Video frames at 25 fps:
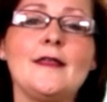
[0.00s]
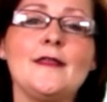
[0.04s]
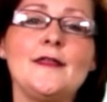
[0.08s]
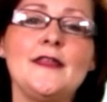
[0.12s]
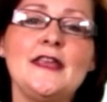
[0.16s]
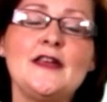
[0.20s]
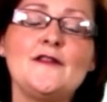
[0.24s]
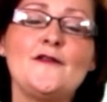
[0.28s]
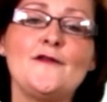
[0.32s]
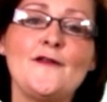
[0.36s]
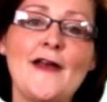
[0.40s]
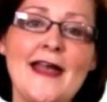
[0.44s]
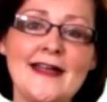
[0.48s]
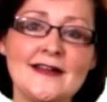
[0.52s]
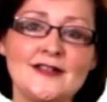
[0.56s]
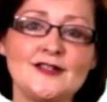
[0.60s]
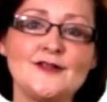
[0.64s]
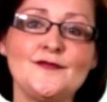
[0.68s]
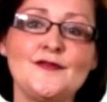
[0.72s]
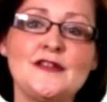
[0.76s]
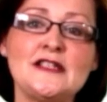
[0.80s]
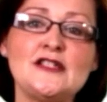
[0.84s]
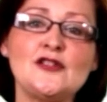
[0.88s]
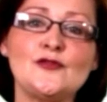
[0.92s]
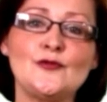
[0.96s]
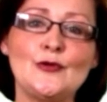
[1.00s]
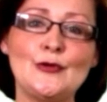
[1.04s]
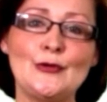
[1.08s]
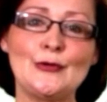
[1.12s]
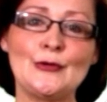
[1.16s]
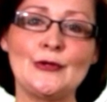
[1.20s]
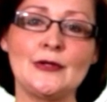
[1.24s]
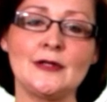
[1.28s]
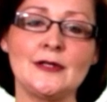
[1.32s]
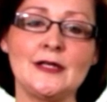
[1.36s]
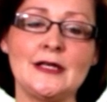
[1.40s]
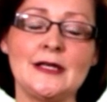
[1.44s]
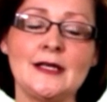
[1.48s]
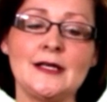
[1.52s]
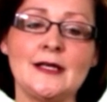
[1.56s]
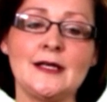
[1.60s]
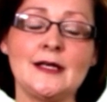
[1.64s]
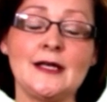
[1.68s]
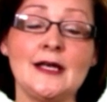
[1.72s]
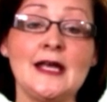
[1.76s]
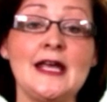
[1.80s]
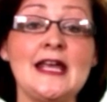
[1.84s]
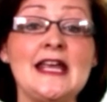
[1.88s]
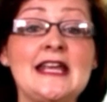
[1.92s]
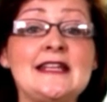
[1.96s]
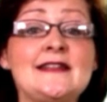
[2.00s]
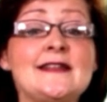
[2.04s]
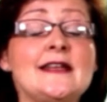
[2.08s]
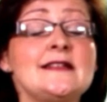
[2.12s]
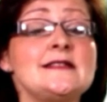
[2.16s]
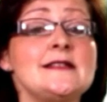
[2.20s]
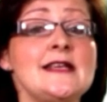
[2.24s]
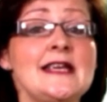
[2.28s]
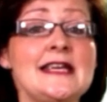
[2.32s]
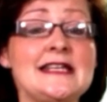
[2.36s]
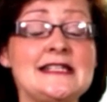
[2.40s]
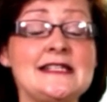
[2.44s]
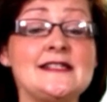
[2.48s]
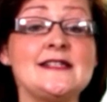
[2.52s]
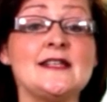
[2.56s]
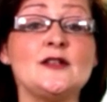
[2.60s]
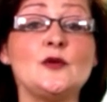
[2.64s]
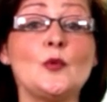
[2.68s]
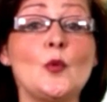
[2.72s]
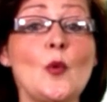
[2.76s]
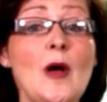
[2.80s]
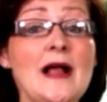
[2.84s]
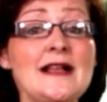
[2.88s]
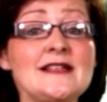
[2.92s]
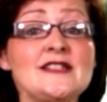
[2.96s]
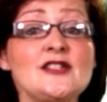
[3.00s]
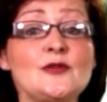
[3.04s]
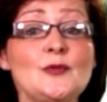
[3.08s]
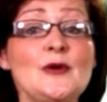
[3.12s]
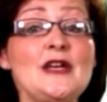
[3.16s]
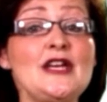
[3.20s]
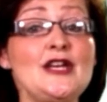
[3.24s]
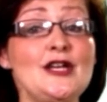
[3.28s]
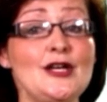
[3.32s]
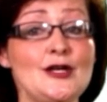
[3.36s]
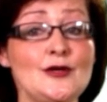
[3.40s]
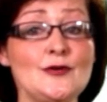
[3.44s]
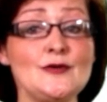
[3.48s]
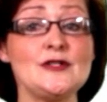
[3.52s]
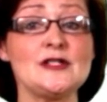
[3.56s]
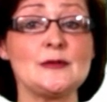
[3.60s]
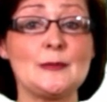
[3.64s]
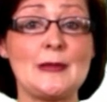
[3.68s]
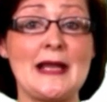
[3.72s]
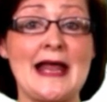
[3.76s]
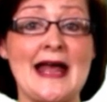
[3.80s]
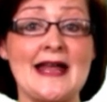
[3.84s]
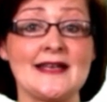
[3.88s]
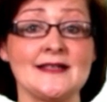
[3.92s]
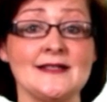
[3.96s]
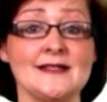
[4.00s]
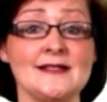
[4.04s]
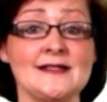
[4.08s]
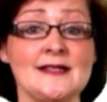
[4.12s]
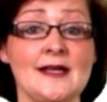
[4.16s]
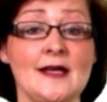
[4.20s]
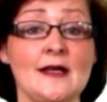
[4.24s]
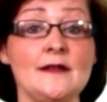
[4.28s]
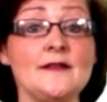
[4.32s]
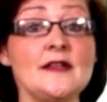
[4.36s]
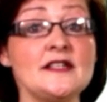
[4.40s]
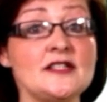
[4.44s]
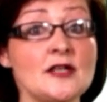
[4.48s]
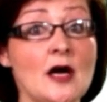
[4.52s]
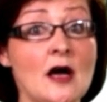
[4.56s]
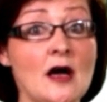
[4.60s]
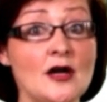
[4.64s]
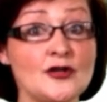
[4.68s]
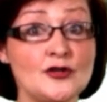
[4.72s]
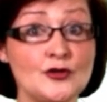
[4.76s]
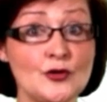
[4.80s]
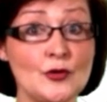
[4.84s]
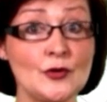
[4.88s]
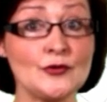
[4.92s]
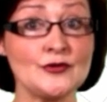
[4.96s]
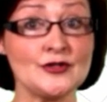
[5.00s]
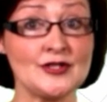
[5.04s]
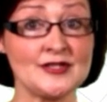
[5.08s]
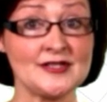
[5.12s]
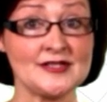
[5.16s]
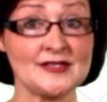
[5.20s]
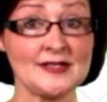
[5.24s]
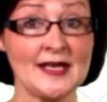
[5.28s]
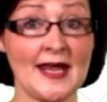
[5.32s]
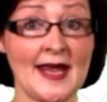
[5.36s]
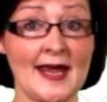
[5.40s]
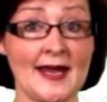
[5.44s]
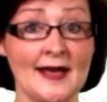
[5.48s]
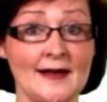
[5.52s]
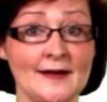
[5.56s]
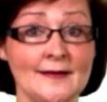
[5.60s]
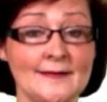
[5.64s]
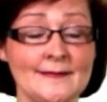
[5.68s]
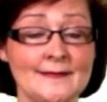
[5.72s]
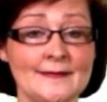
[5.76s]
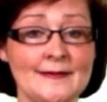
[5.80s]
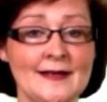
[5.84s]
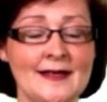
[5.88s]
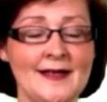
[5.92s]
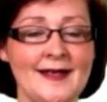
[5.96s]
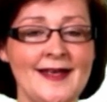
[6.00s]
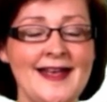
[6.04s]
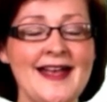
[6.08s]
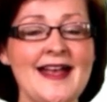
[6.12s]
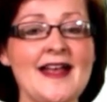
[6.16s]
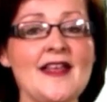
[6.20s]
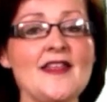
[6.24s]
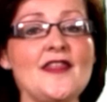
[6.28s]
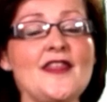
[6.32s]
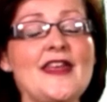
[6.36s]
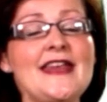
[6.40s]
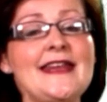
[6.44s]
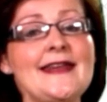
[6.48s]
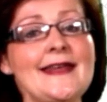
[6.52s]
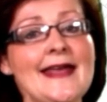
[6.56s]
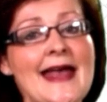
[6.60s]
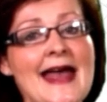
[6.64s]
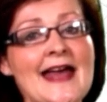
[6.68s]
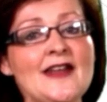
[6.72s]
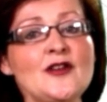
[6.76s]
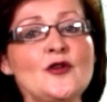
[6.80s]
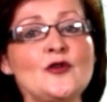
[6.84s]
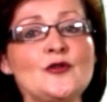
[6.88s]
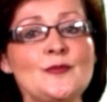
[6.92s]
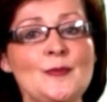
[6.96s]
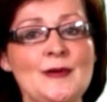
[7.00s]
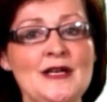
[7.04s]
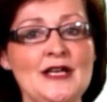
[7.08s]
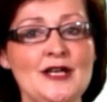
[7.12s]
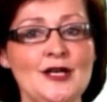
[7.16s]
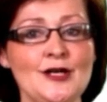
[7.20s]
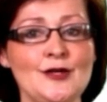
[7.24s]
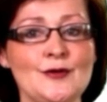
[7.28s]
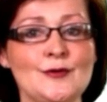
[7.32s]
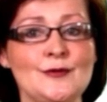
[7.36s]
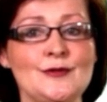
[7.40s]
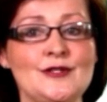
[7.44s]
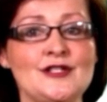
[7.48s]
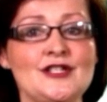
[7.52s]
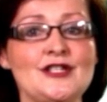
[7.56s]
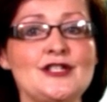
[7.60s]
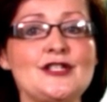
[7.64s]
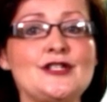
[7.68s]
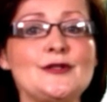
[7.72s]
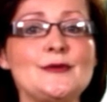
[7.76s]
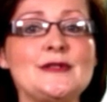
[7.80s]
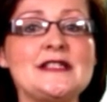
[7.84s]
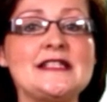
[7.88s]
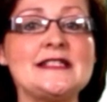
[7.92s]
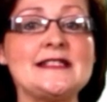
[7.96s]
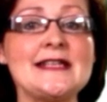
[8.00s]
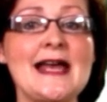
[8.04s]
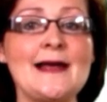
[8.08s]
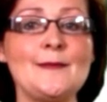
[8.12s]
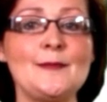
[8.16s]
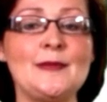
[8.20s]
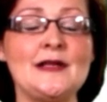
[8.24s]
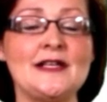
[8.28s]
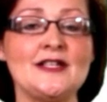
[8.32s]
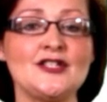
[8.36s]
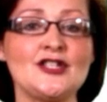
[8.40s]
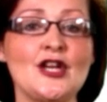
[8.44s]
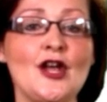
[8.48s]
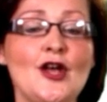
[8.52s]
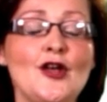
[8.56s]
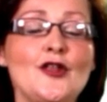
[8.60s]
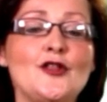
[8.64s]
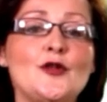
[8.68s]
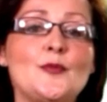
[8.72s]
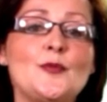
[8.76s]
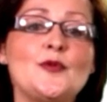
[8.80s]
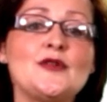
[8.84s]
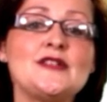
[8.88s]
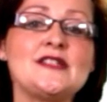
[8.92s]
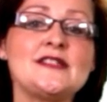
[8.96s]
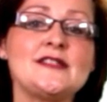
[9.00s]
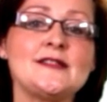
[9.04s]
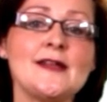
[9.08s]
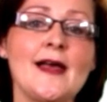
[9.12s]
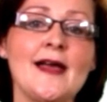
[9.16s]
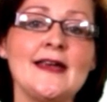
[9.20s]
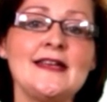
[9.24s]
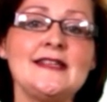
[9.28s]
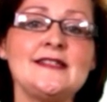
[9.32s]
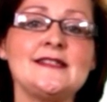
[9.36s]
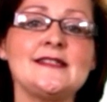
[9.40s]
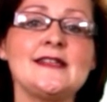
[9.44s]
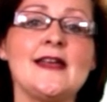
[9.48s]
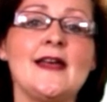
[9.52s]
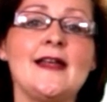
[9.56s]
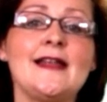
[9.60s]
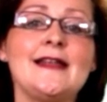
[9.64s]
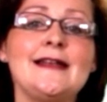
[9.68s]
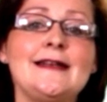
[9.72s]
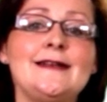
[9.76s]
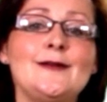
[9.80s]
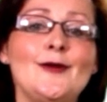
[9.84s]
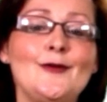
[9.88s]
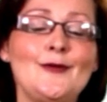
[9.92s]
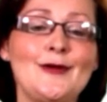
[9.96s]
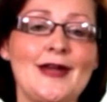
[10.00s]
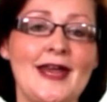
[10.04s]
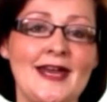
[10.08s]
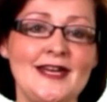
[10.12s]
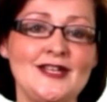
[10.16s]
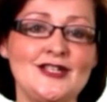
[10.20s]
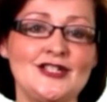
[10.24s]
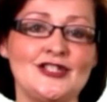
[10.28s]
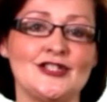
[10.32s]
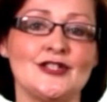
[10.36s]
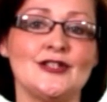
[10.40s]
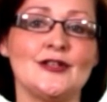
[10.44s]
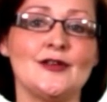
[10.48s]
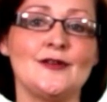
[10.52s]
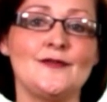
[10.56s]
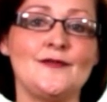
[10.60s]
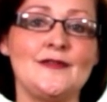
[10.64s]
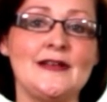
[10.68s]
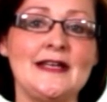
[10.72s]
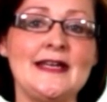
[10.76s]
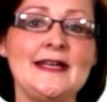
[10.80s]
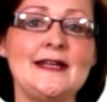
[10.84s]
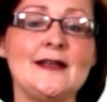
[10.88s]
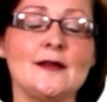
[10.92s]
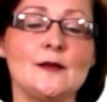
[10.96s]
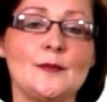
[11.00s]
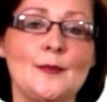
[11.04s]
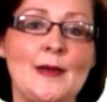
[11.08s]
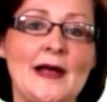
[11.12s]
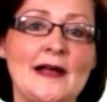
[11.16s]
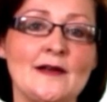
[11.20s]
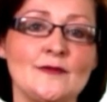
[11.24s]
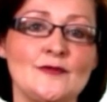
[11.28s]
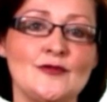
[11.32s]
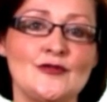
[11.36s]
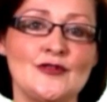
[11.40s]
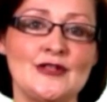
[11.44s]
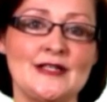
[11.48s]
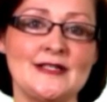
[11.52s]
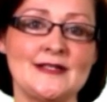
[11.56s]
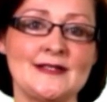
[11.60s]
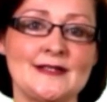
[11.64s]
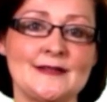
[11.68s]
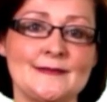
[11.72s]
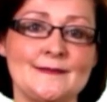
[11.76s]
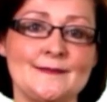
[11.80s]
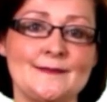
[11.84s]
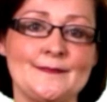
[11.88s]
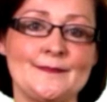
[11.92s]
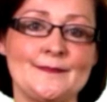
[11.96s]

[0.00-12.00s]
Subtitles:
The effect of this rule is that whilst we use plans that are drawn to scale, they cannot be used to establish the precise location of legal boundaries.